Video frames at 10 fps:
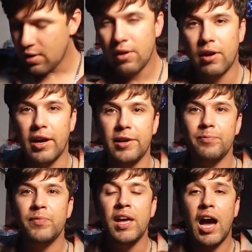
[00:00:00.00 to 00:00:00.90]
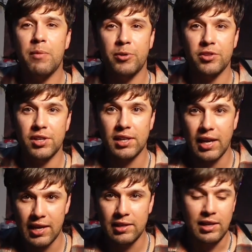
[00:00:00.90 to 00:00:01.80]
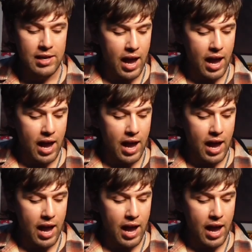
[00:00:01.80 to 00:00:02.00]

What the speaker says: Right? I press it again.